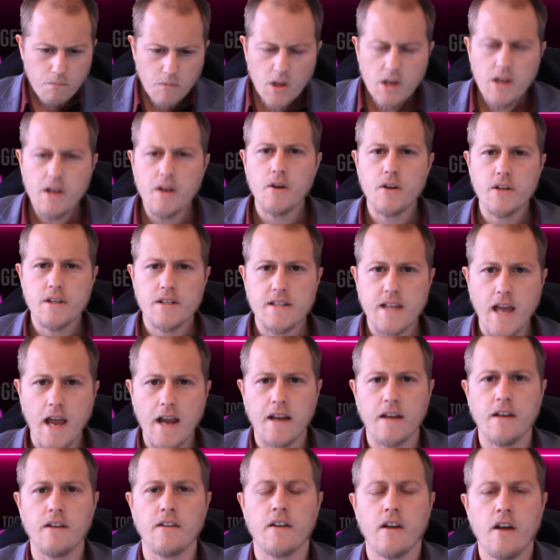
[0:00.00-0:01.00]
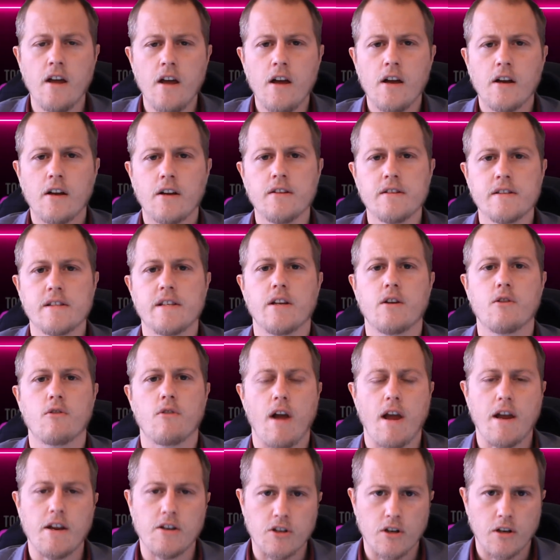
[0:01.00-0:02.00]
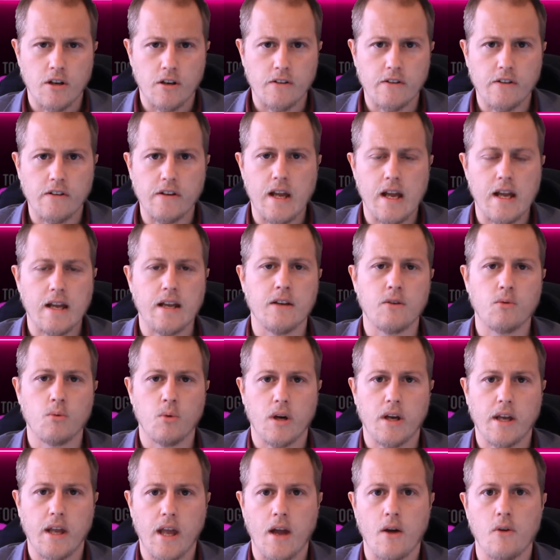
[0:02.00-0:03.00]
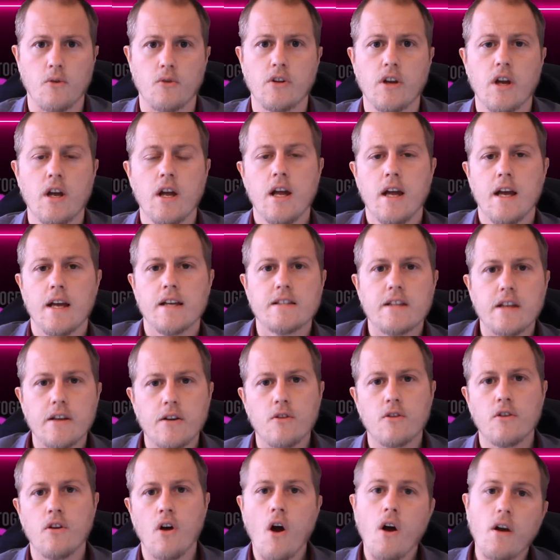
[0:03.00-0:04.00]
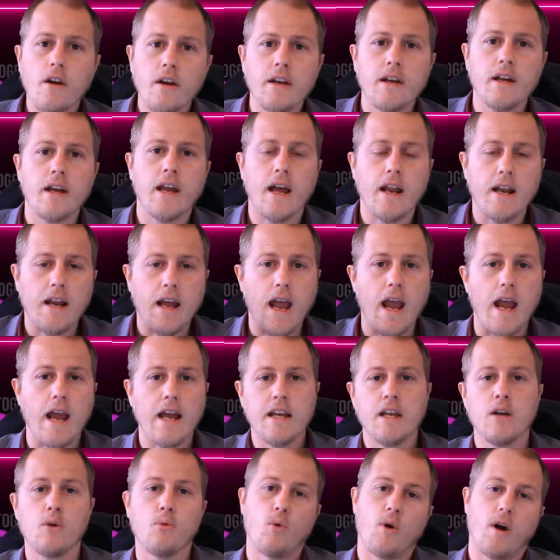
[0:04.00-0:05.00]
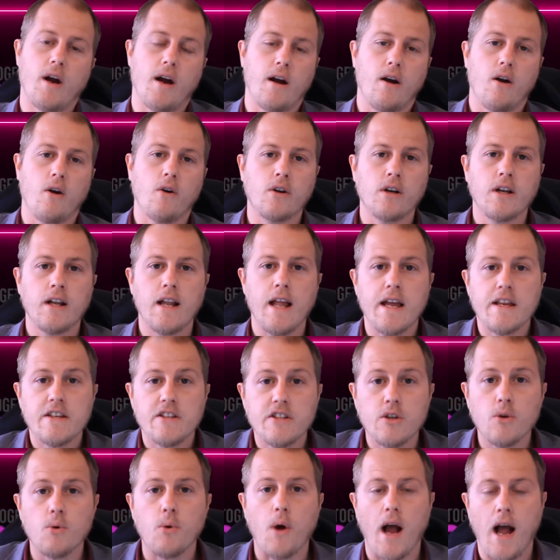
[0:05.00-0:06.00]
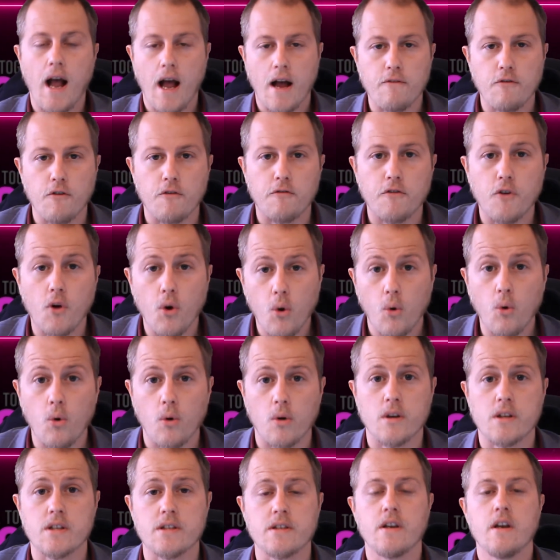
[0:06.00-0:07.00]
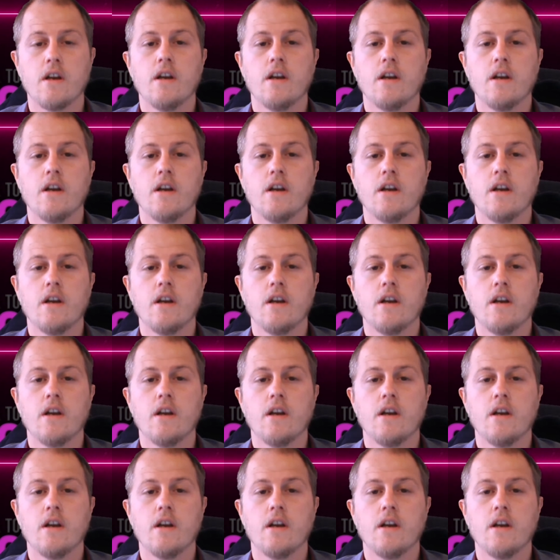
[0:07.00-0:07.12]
Now, the second consideration to take into account is that you're not going to get anywhere unless you have, of course,